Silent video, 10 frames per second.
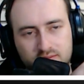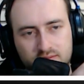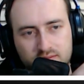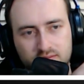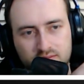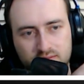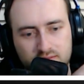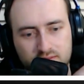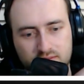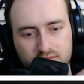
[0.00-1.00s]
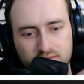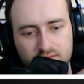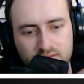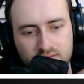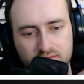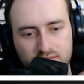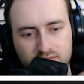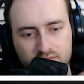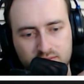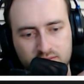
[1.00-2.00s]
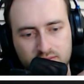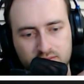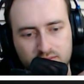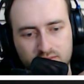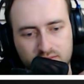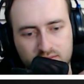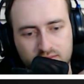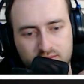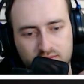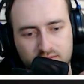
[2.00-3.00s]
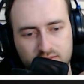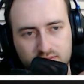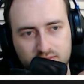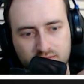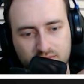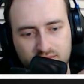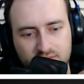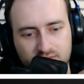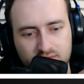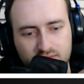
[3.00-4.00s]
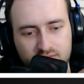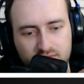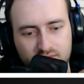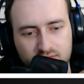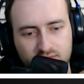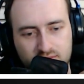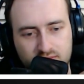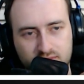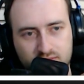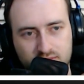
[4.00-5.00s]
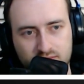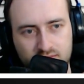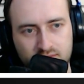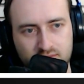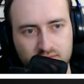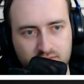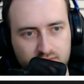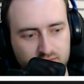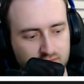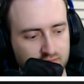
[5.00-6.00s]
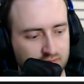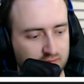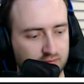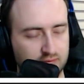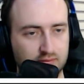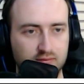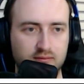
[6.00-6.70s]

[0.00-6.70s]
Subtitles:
No words are spoken by the person on screen.